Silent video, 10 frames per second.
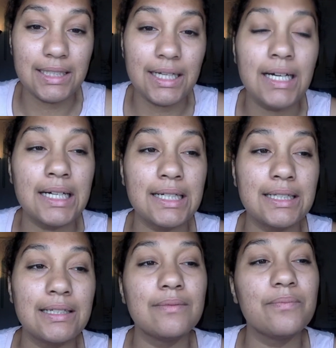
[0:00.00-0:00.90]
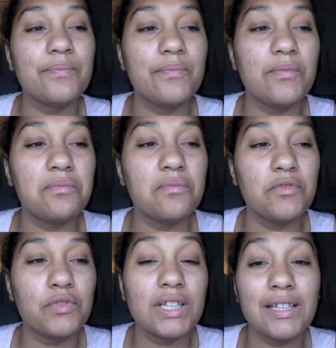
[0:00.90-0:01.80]
um,
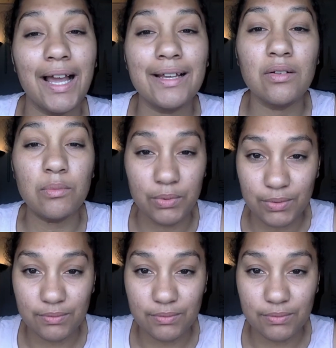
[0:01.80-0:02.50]
reliable